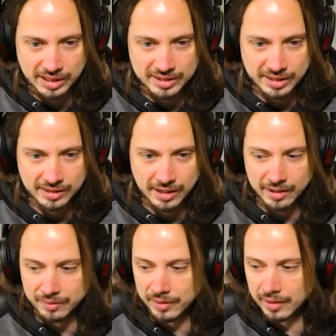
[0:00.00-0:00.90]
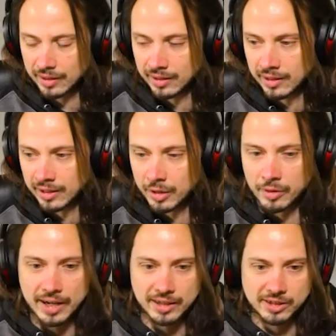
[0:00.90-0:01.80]
is it kind of the
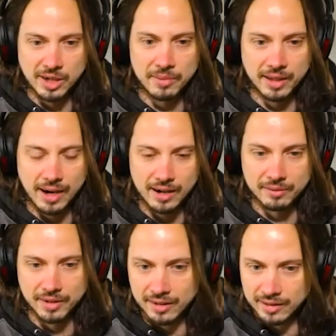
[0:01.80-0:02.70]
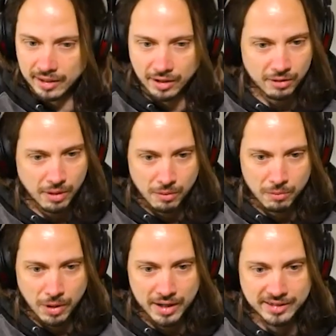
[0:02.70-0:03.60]
creating something out of nothing or what,
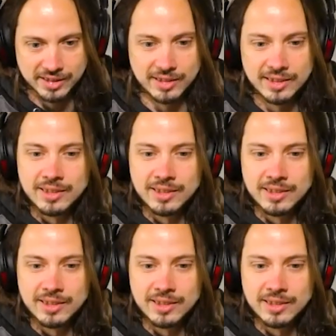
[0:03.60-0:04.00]
what is it